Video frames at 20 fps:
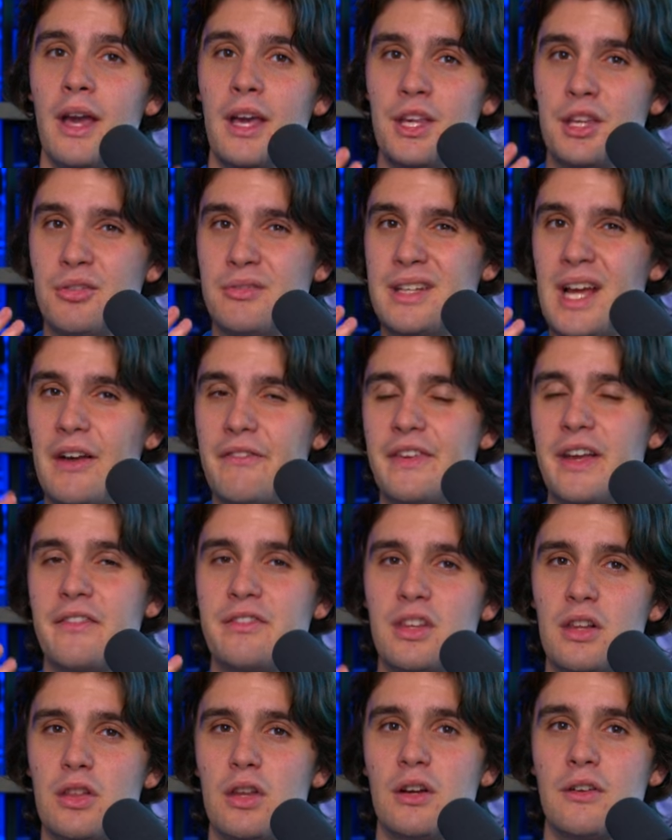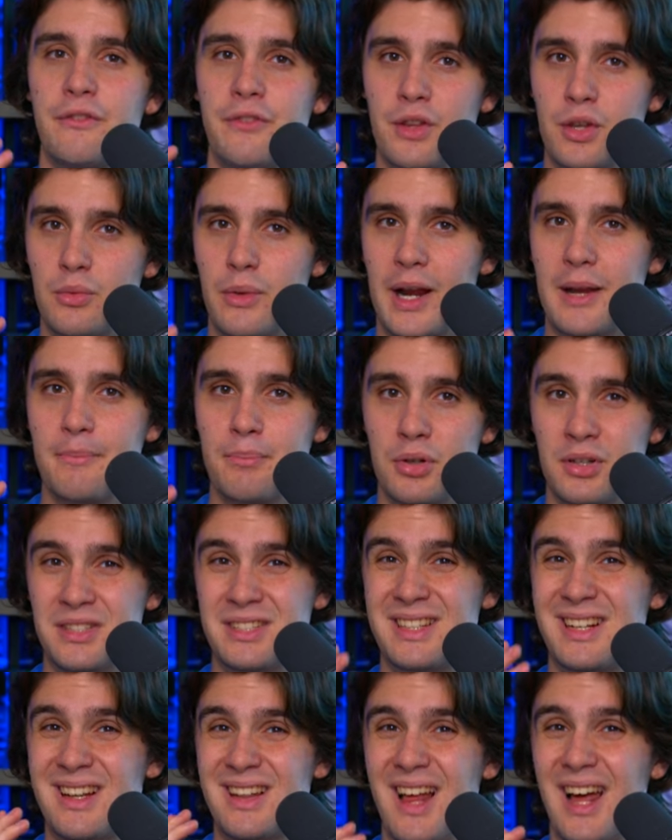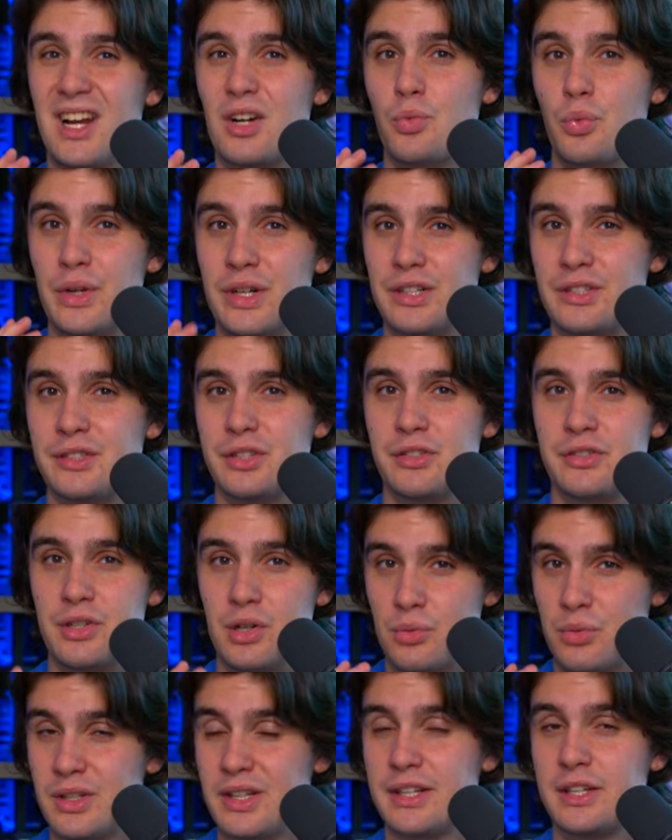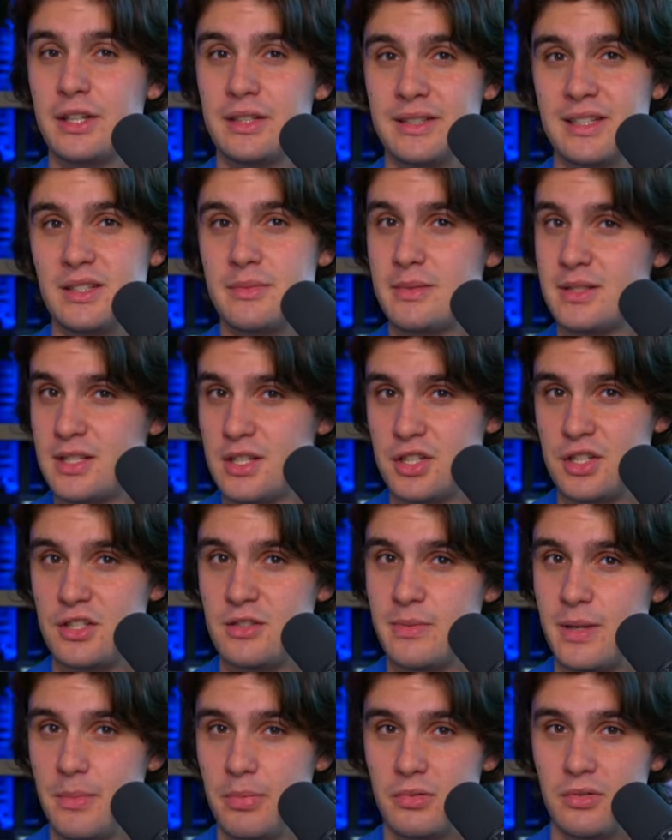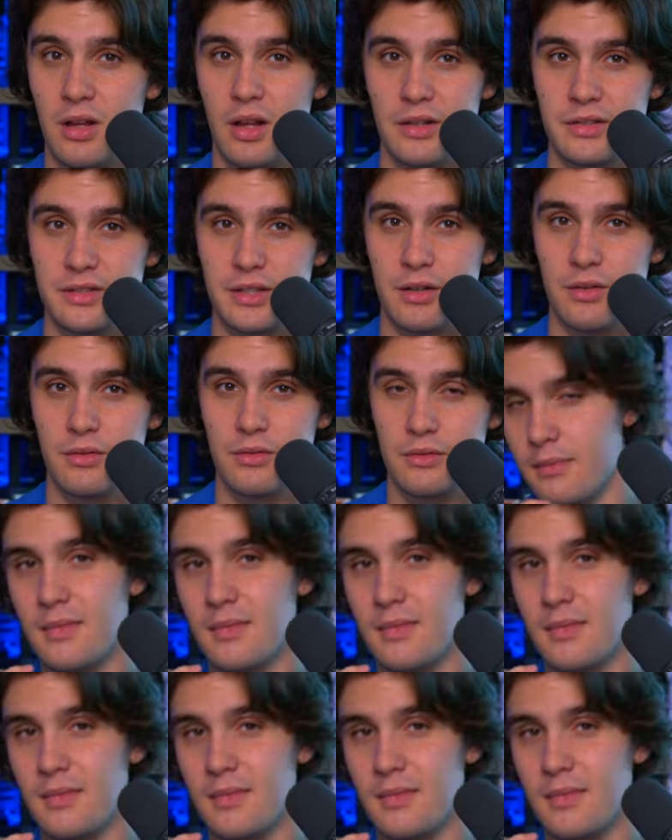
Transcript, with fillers: You definitely have to look for the right person. A lot of realtors are really good dispositions people also.